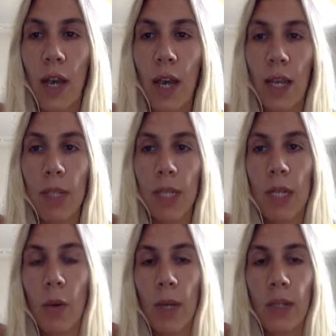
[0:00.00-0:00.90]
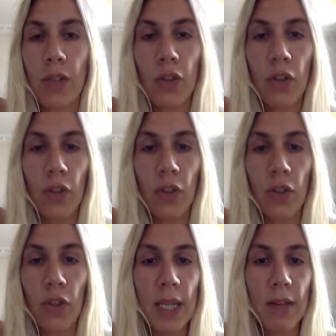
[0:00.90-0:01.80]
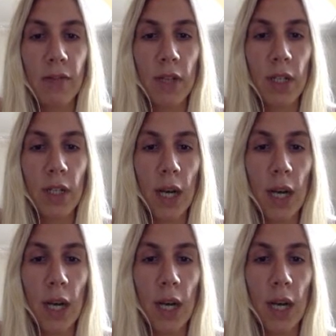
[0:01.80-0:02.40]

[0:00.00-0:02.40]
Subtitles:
a particular question that you will be given